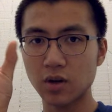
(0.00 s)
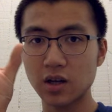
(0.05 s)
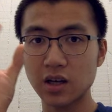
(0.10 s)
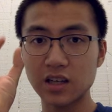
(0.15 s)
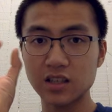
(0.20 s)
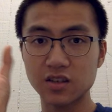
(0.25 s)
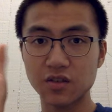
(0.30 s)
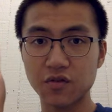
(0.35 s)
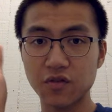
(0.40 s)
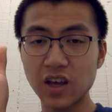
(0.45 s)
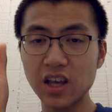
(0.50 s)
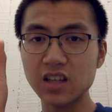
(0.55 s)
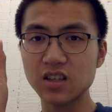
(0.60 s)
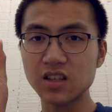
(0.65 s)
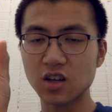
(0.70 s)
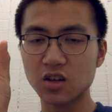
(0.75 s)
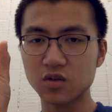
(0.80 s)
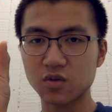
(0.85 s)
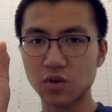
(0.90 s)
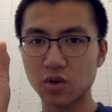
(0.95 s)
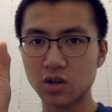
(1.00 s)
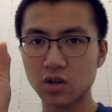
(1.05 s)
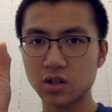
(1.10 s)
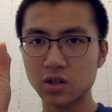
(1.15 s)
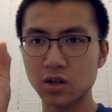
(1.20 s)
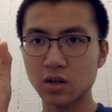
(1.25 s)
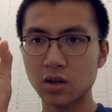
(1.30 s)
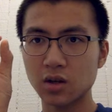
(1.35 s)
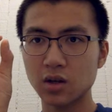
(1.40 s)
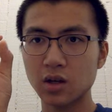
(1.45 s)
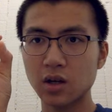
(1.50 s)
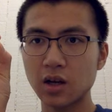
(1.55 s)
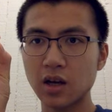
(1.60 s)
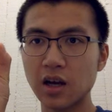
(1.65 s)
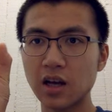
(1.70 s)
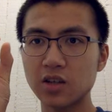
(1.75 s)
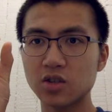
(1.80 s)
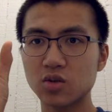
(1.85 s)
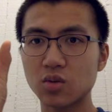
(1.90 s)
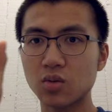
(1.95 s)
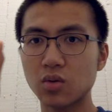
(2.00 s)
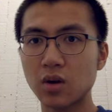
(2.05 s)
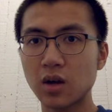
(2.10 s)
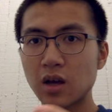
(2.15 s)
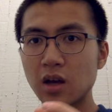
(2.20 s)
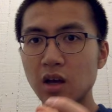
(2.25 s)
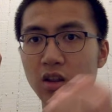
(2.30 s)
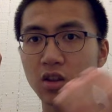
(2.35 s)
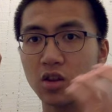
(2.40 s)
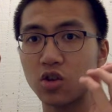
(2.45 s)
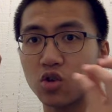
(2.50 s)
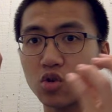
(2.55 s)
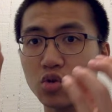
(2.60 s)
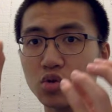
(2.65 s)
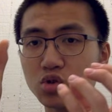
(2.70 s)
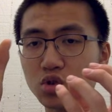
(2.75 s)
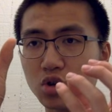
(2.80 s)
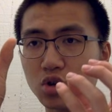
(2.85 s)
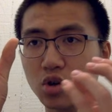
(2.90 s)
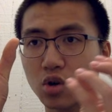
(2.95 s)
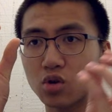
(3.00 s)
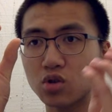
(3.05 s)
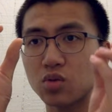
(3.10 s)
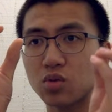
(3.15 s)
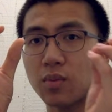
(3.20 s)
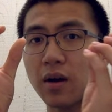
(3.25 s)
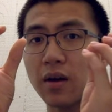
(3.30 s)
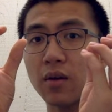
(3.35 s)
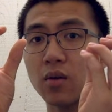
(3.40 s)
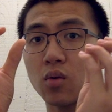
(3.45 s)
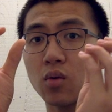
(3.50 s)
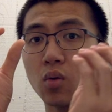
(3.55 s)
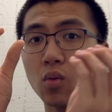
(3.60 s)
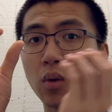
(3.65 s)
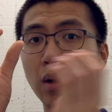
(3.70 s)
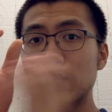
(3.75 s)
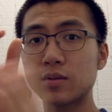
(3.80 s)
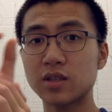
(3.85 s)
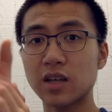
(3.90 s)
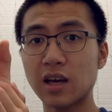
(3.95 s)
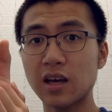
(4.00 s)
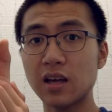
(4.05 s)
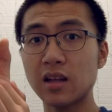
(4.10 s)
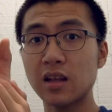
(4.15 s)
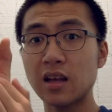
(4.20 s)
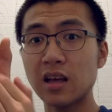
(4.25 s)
It has a fake Salesforce. And so the user goes to my website.